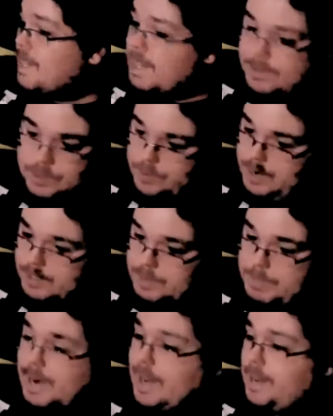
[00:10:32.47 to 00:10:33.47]
No Doctor
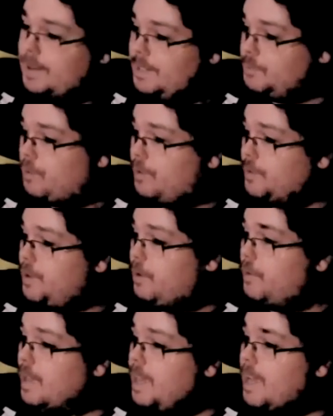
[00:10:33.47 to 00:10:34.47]
Manhattan in his world. No,
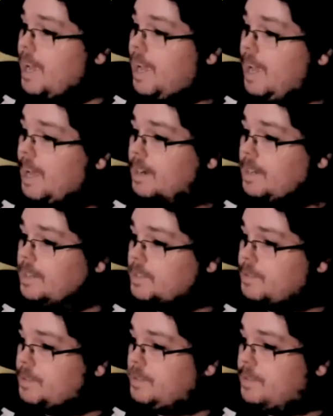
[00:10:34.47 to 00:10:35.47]
and his
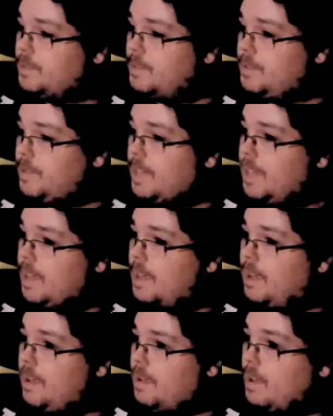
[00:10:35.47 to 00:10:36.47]
uh,
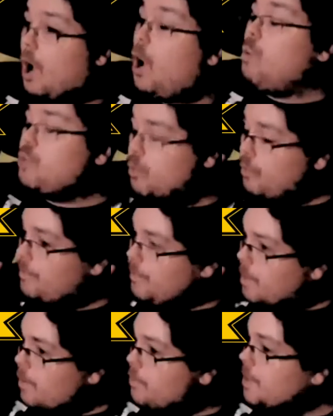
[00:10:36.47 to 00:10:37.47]
oh no,
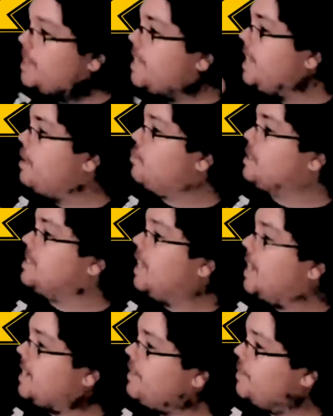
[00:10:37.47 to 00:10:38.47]
the kid was
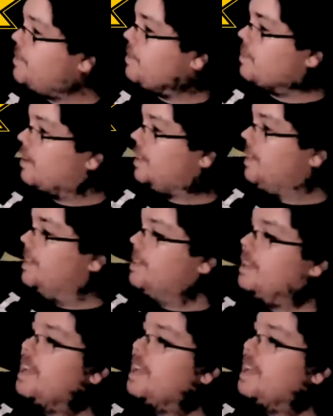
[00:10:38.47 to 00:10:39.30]
not given to Clark Kent.